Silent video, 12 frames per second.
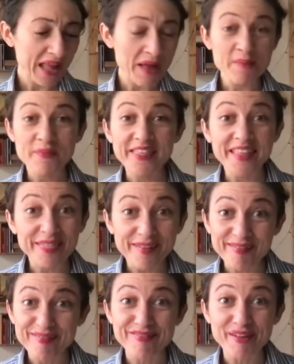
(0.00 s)
But then
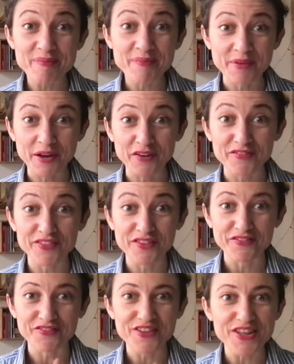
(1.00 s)
some of the
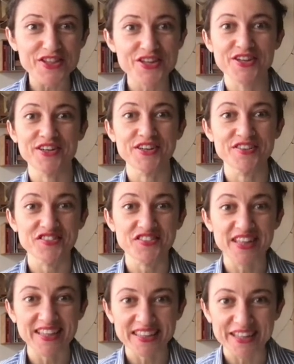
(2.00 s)
features
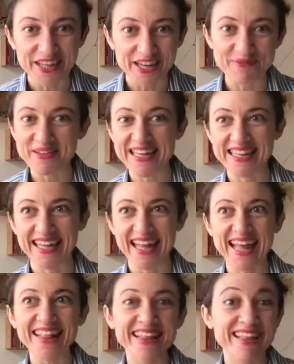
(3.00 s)
that are gonna be in the
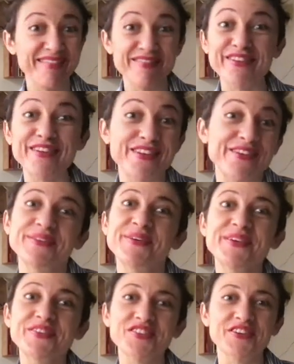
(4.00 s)
head, so you
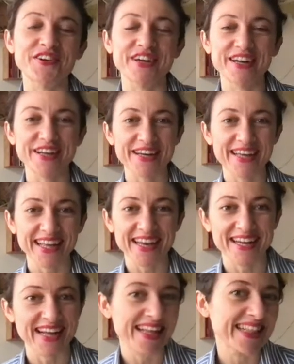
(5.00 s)
also are gonna get an
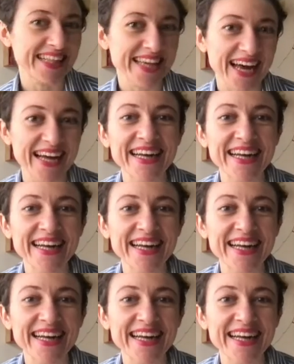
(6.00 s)
idea,